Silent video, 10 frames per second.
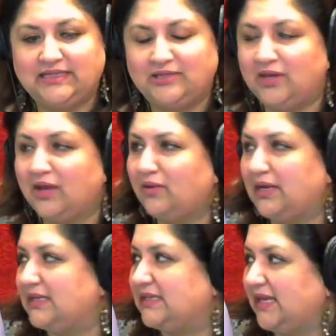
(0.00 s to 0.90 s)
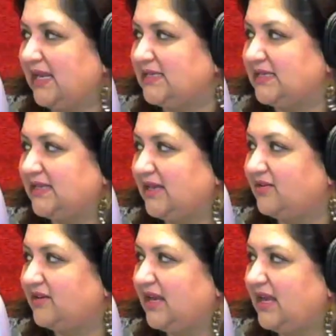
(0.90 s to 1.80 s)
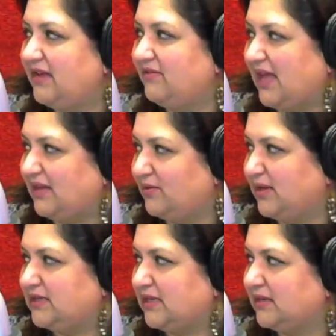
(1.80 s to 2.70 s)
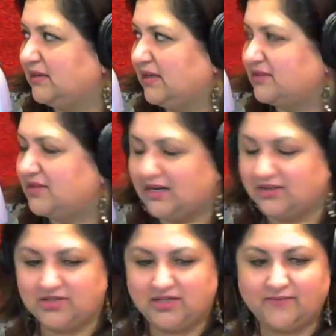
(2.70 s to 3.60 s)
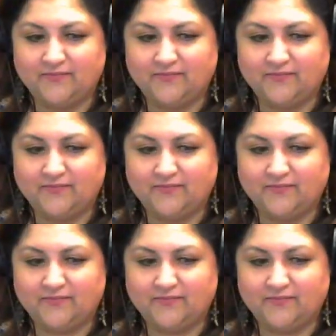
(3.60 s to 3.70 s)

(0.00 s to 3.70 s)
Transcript: you hear what I said? I said they're re-evaluating yeah, their strategy.